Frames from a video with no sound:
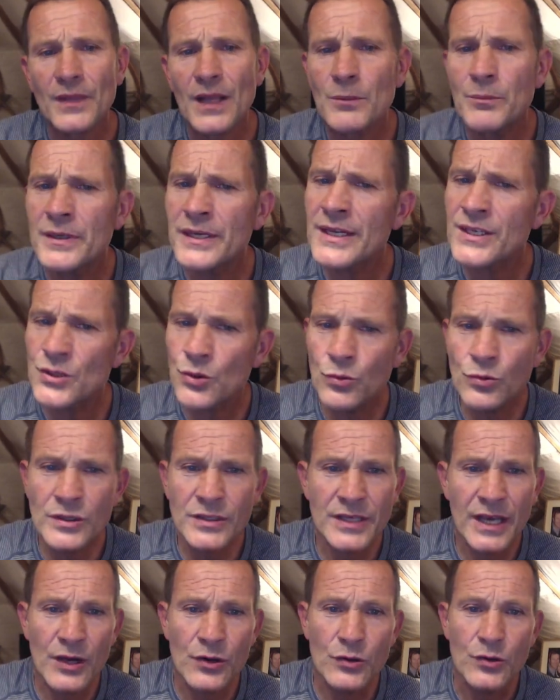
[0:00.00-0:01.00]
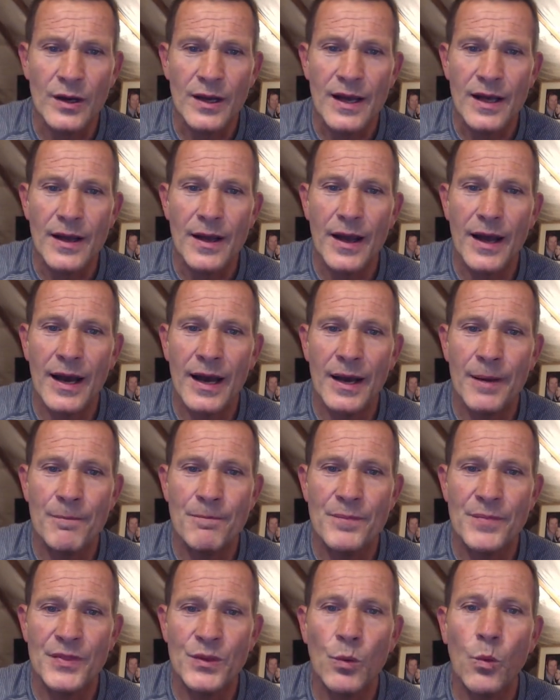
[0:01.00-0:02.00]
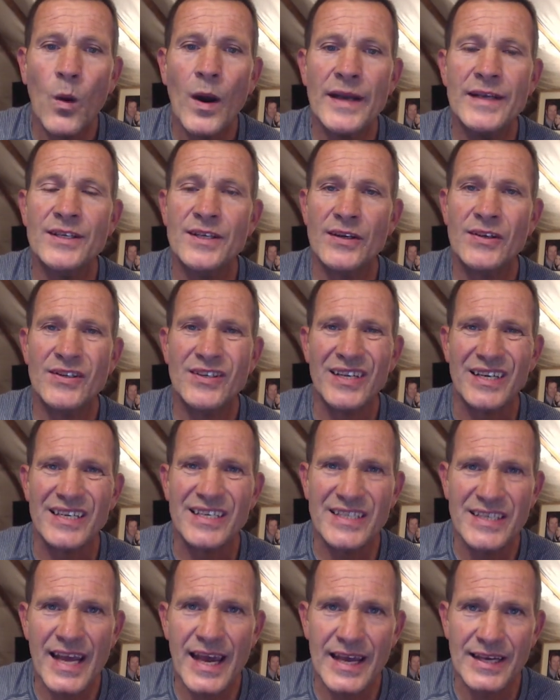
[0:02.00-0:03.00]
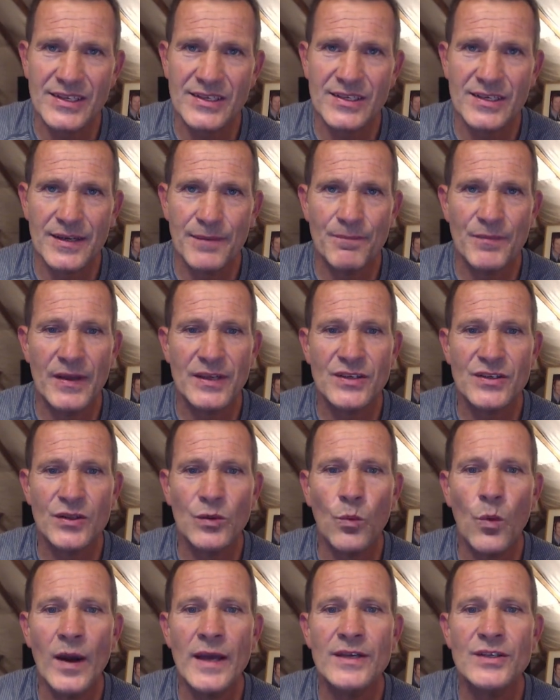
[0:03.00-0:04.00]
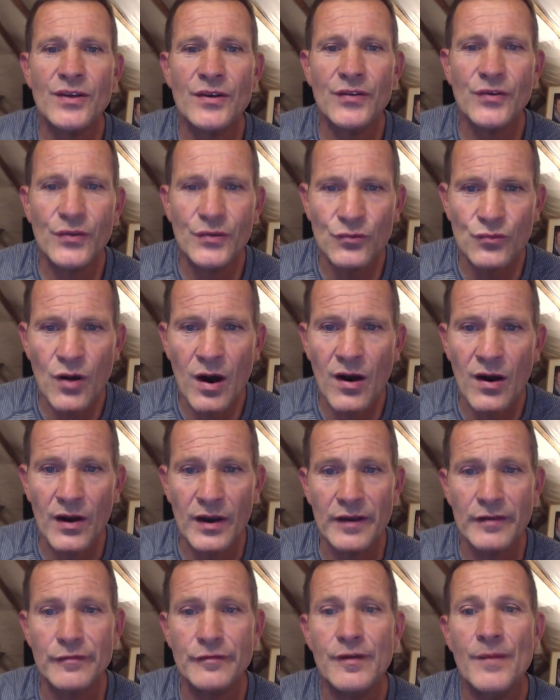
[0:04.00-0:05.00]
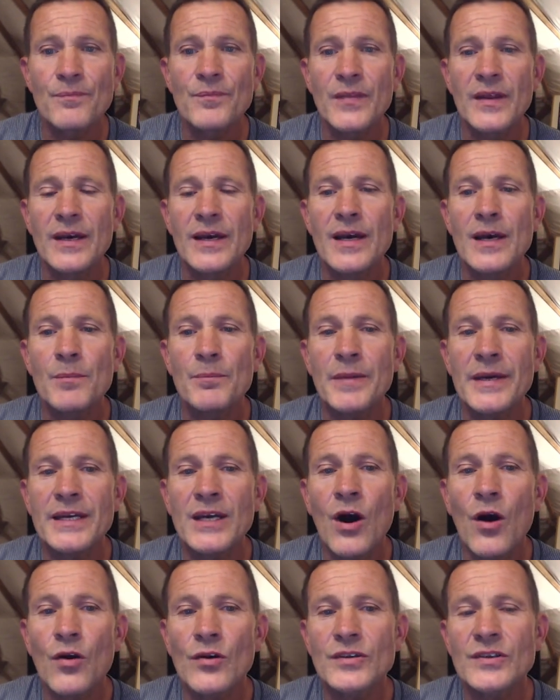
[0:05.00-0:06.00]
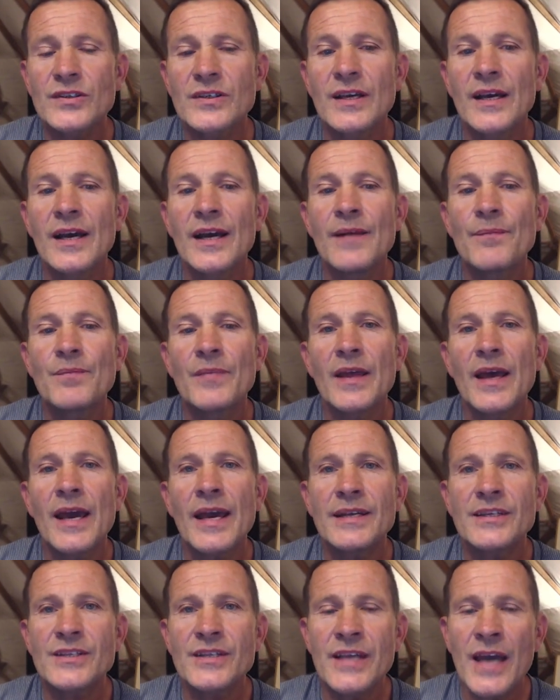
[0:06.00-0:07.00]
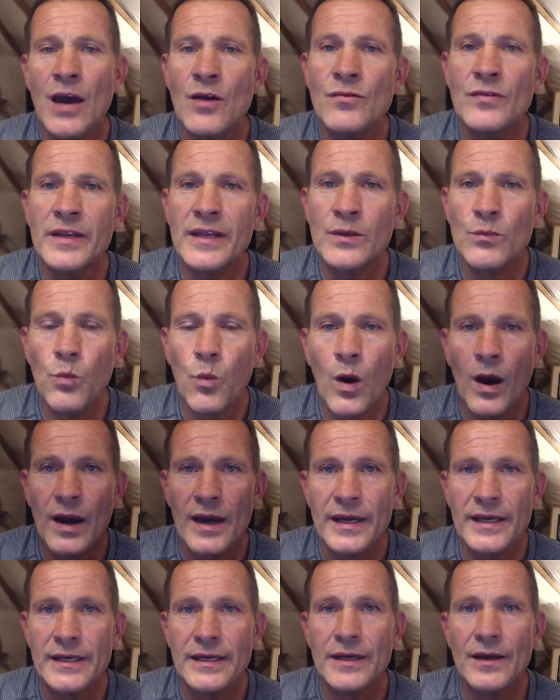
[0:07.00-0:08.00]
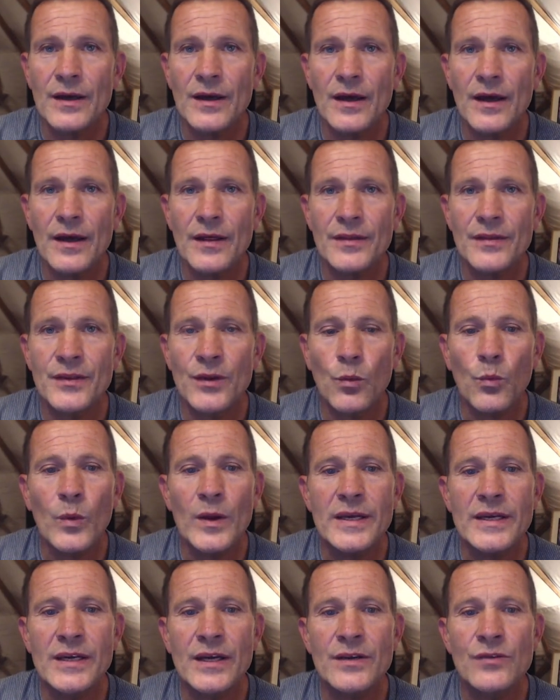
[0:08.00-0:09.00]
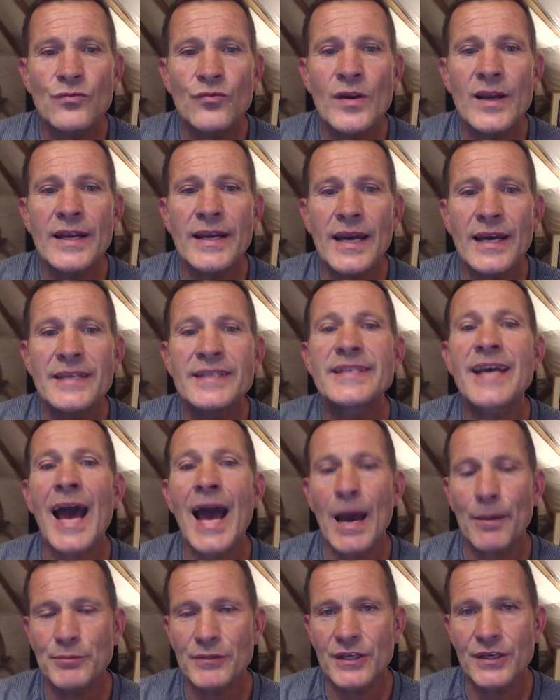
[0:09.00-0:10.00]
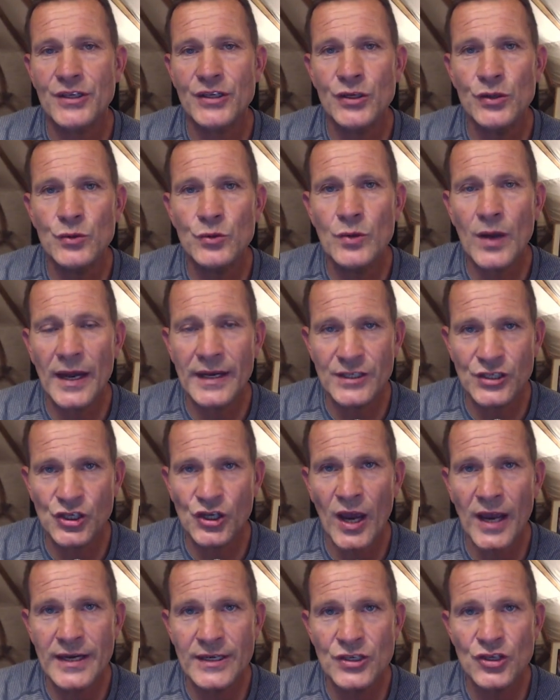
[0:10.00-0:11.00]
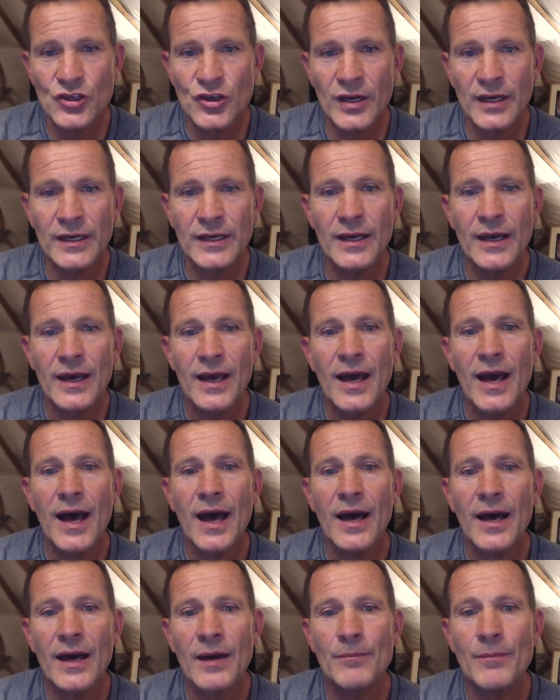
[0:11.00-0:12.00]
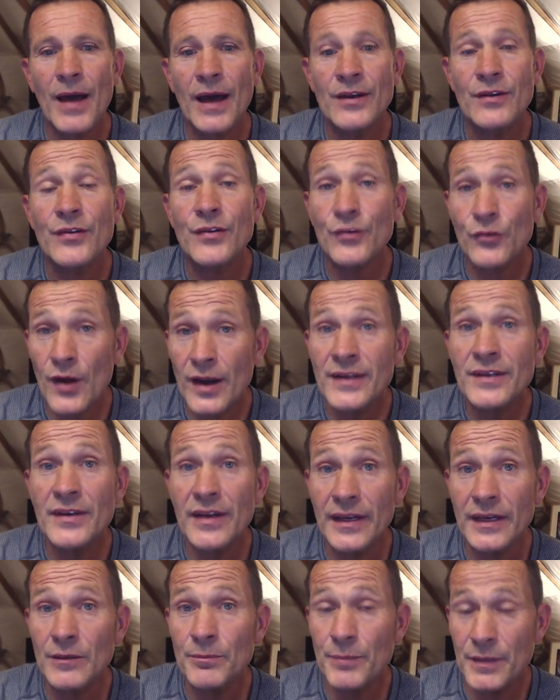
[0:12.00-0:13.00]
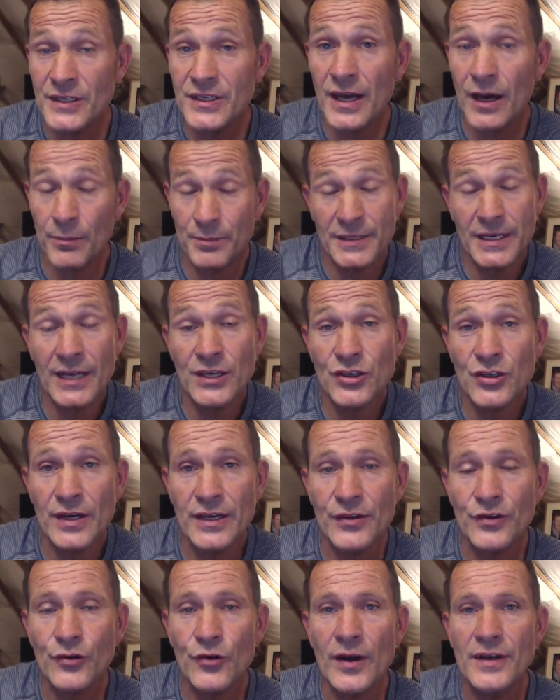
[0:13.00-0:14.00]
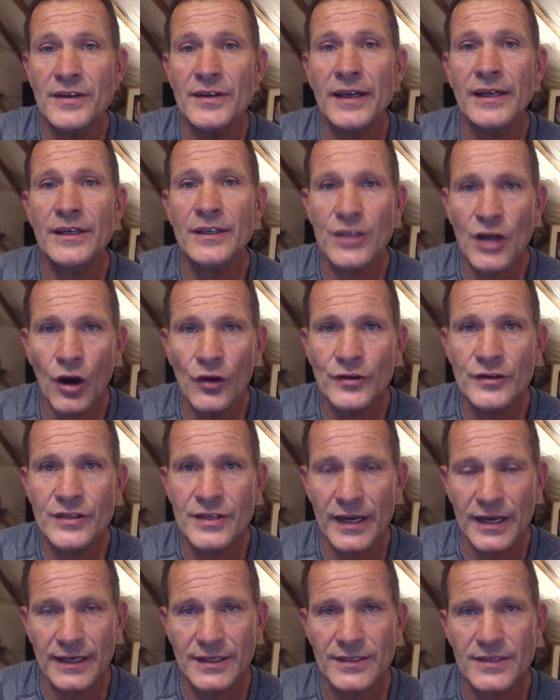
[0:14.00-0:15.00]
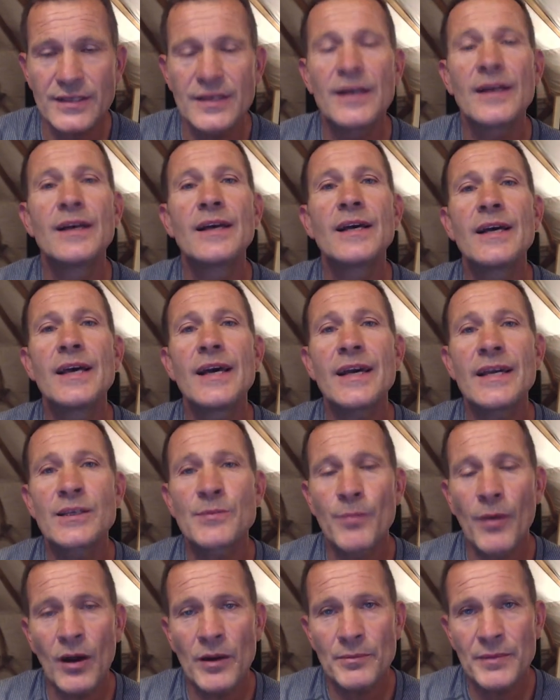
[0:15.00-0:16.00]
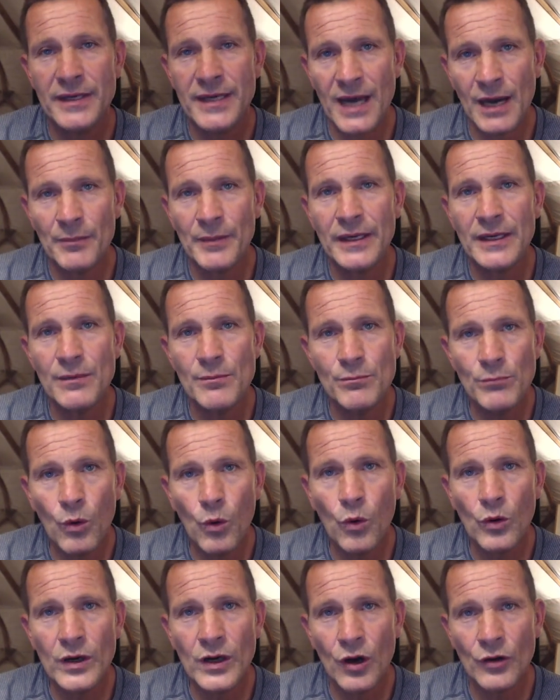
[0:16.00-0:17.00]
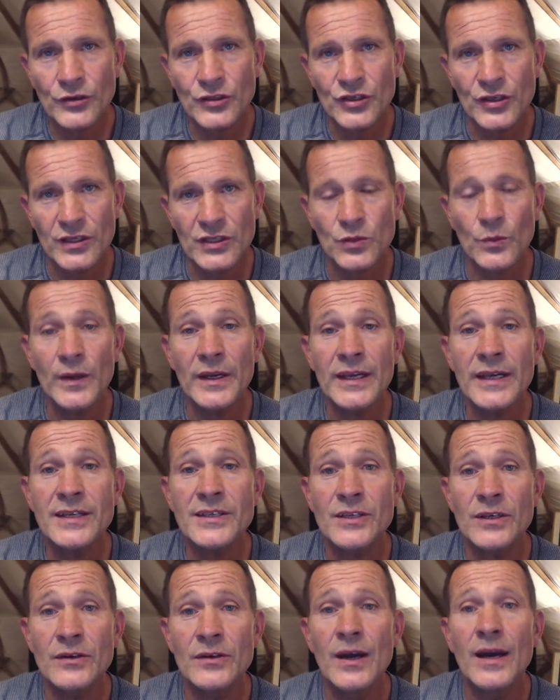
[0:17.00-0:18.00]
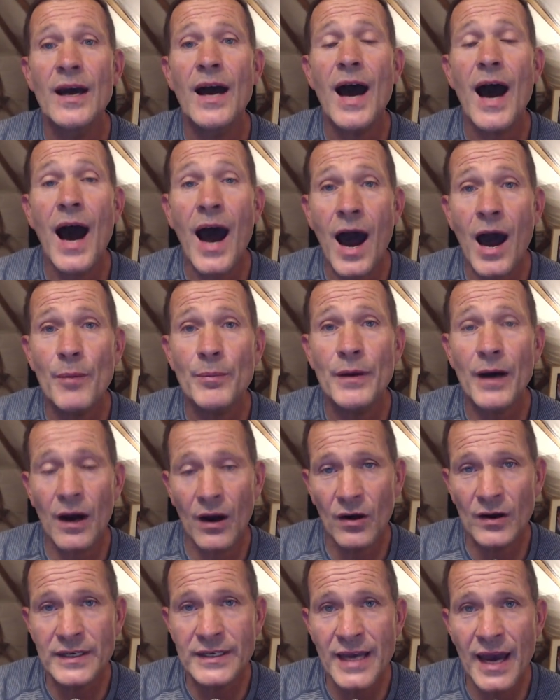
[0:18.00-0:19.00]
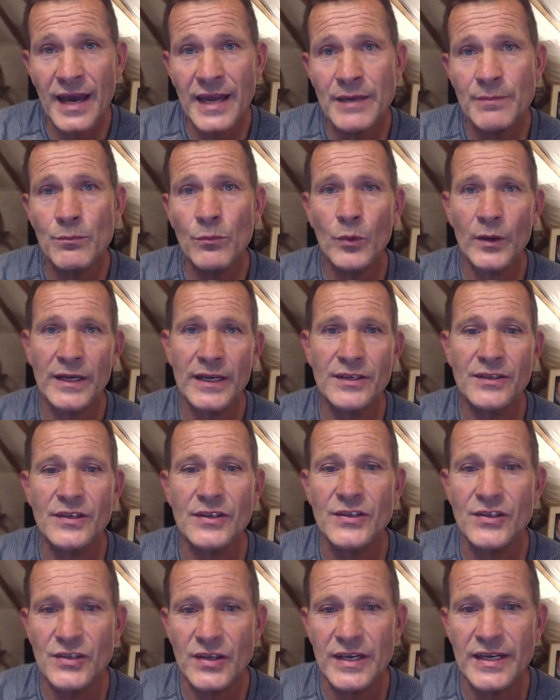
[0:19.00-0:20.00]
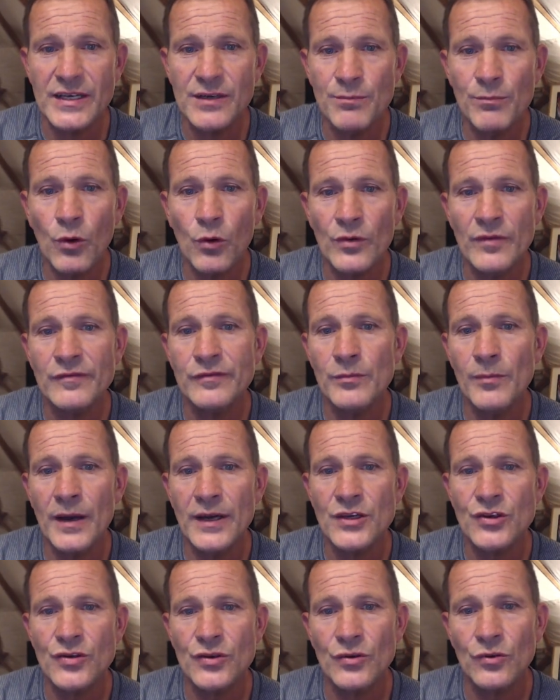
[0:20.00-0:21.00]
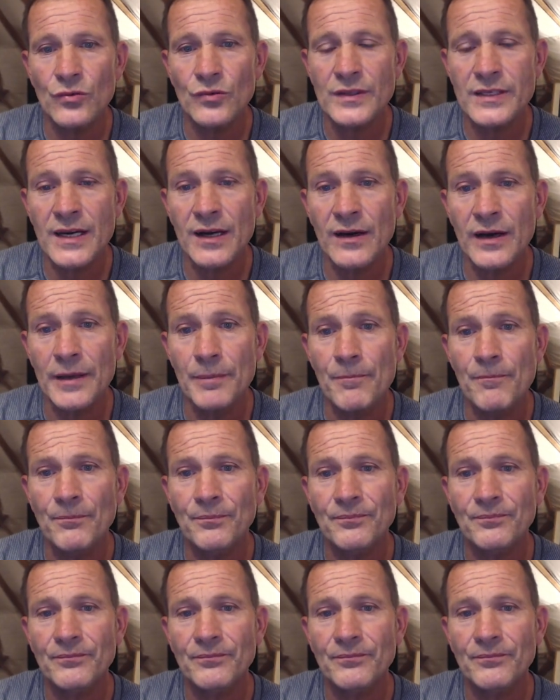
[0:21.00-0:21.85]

But it's also the way to success. It's the way to thrive, because it's the only way that we can really adapt to a changing and threatening, potentially threatening context, is by becoming more conscious. We need to up our game. We need to seek more information all the time.